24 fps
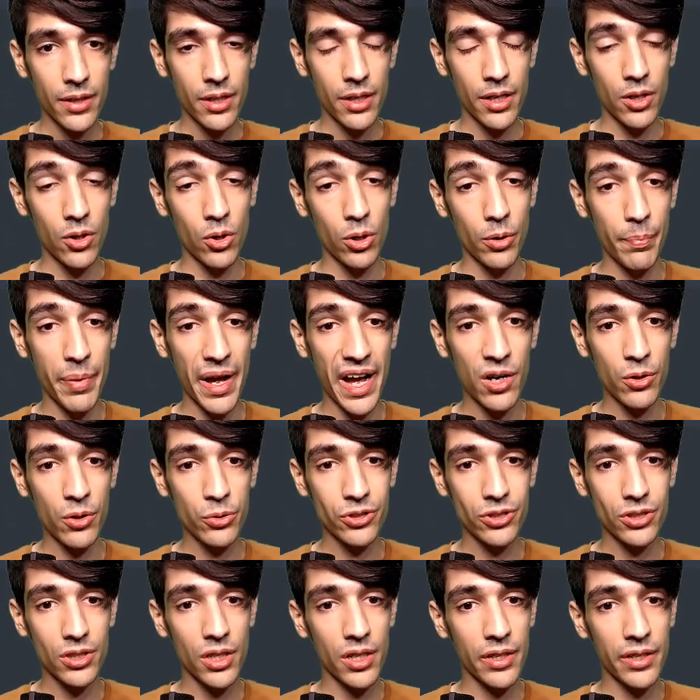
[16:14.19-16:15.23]
or pound
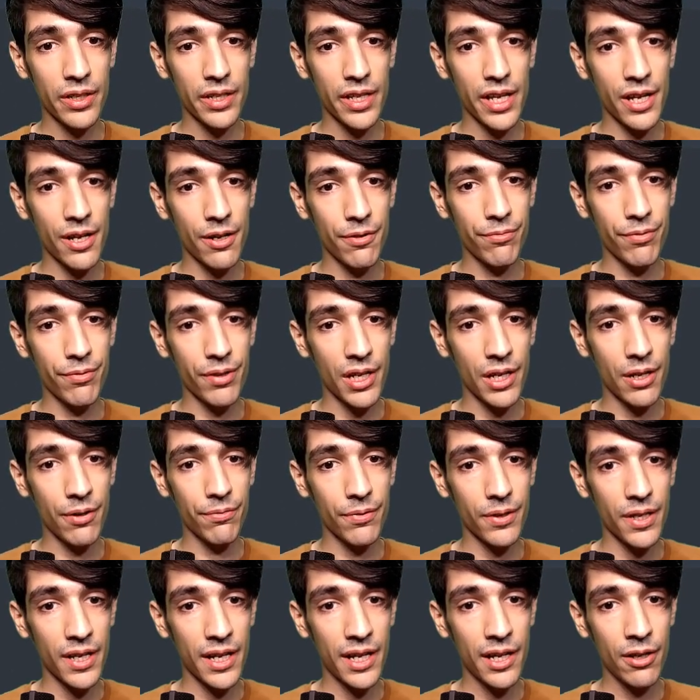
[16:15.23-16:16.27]
sign
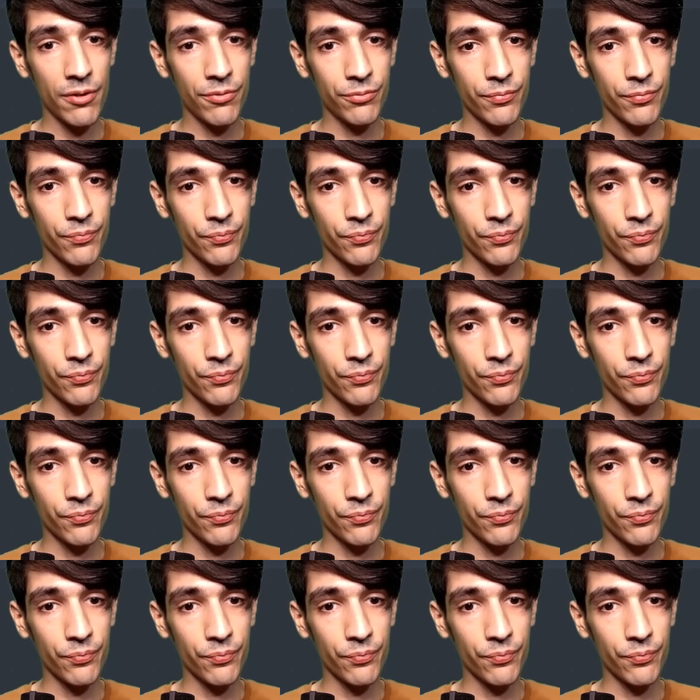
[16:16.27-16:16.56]
FFF,